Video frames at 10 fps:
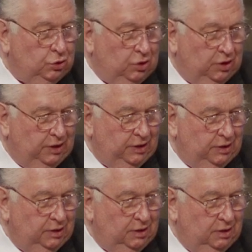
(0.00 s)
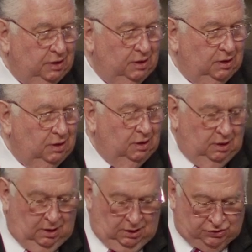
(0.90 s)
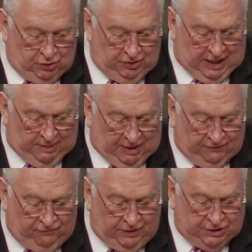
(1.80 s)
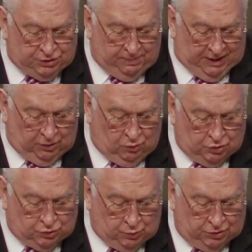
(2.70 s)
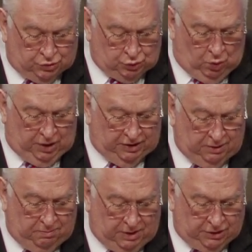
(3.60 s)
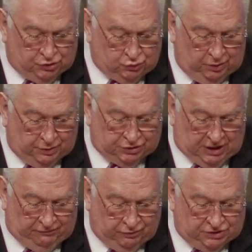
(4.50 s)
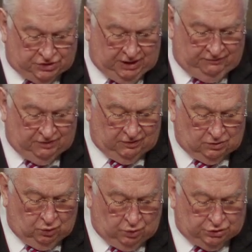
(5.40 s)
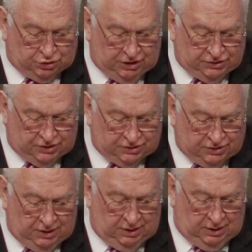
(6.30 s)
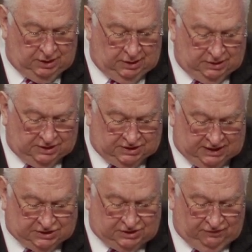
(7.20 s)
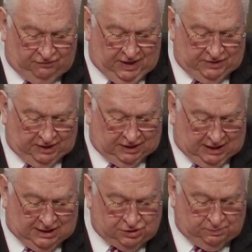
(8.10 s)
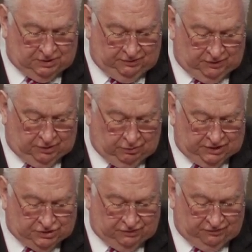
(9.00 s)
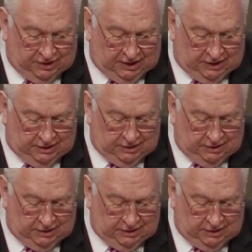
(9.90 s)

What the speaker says: Yeah. So that I might finish my course with joy in the ministry which I've received of the Lord Jesus to testify the gospel of the grace of God.